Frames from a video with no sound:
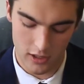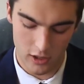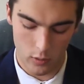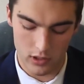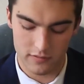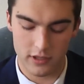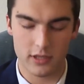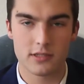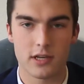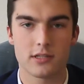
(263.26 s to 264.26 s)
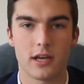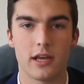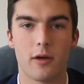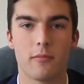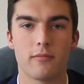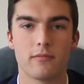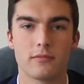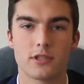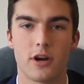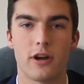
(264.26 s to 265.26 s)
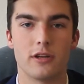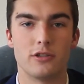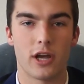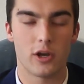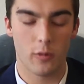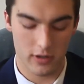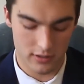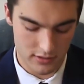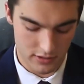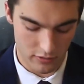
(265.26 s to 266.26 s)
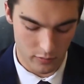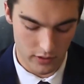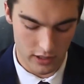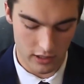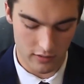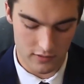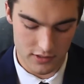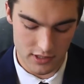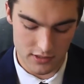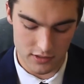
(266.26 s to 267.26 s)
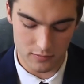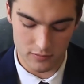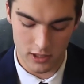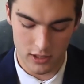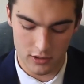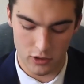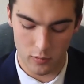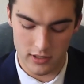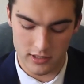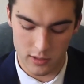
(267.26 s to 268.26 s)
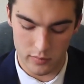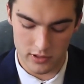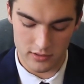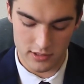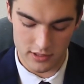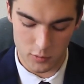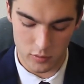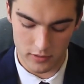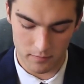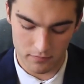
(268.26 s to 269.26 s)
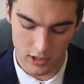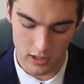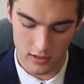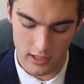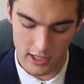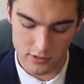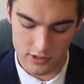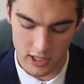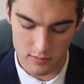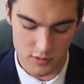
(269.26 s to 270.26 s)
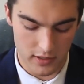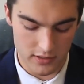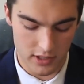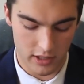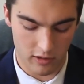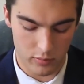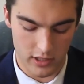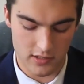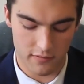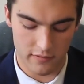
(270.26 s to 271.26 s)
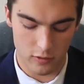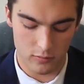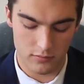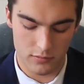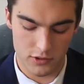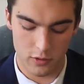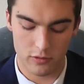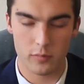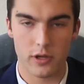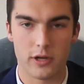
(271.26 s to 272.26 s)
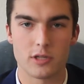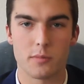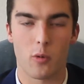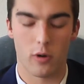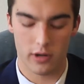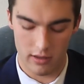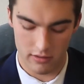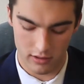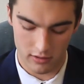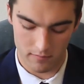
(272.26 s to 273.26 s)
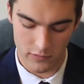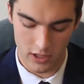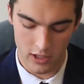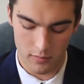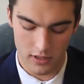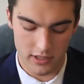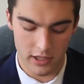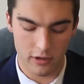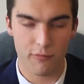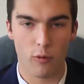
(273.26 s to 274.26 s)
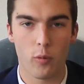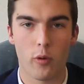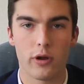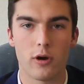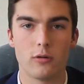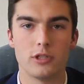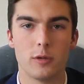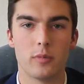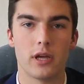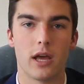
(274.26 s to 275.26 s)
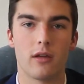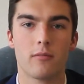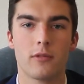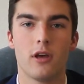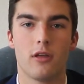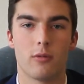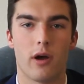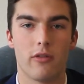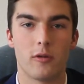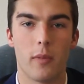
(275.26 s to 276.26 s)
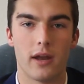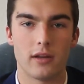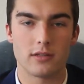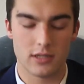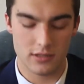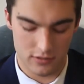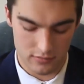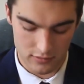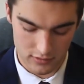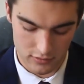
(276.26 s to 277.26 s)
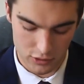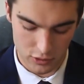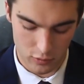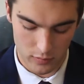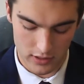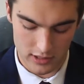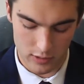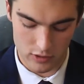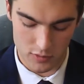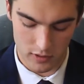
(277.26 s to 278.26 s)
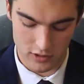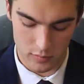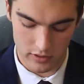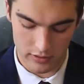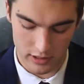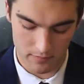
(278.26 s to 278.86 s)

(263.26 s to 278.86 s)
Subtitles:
Weightlifting at 6 a.m., starting in January until the beginning of the season, showed my team discipline. Extra time spent studying plays and film showed the players my work ethic. Maintaining a 4.0 GPA throughout the demanding season showed my team responsibility.